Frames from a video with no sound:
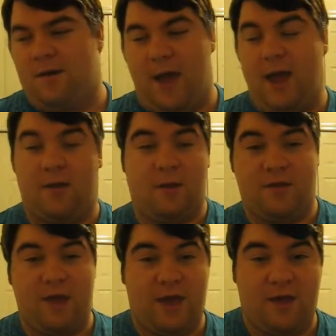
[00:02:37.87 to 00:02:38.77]
Had a
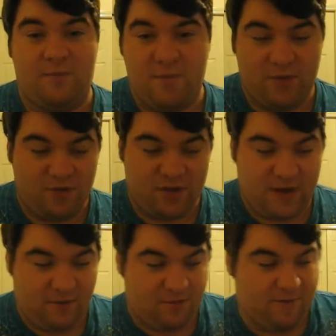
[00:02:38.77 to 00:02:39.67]
good day Mother's
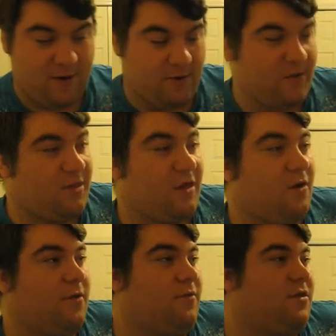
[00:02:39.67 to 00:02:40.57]
Day with my parents,
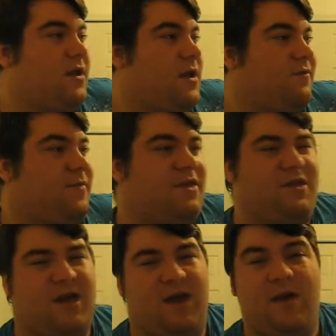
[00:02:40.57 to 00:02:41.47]
so it was kind of a busy
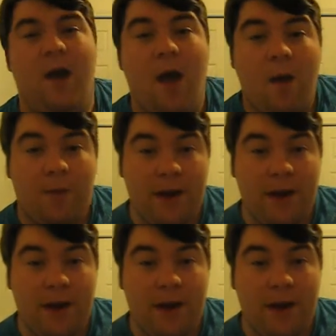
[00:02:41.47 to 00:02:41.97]
day. But